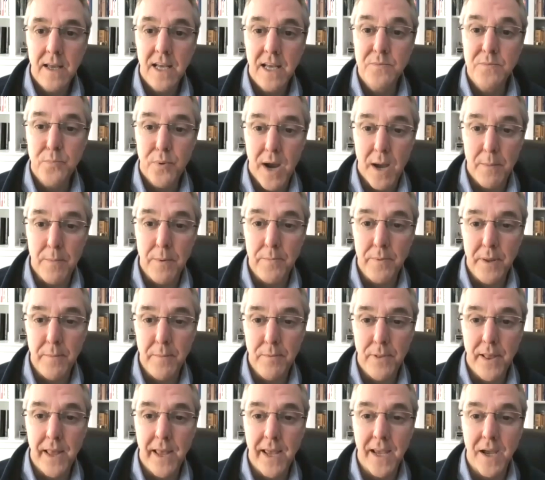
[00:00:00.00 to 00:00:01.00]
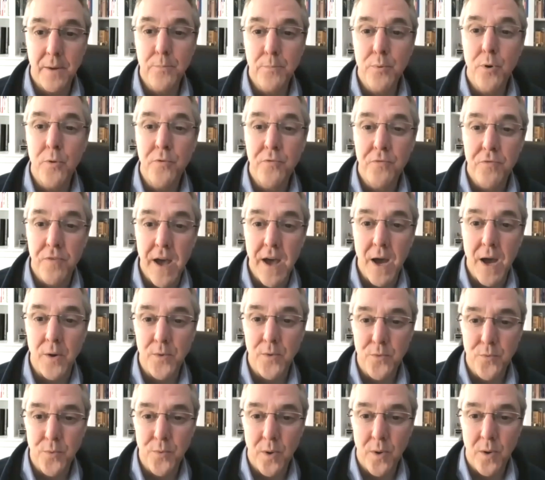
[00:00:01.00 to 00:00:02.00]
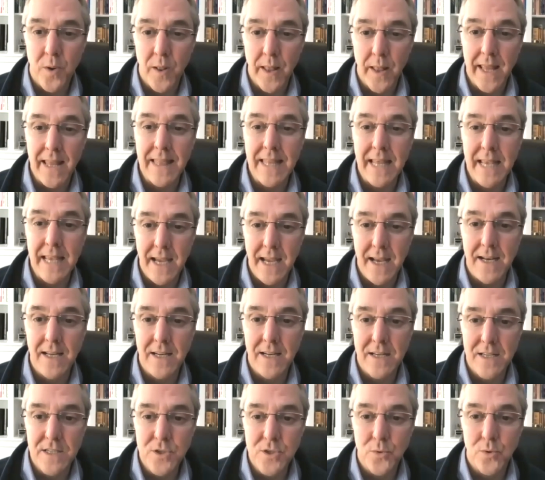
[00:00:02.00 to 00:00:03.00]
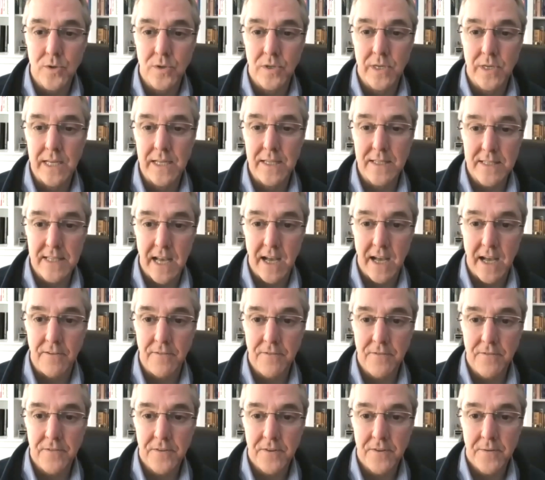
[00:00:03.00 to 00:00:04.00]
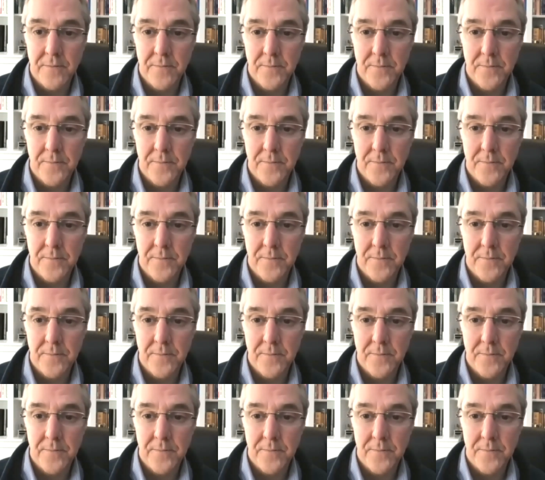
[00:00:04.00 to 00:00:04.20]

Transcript: is probably playing a profound role in the eating disorder itself.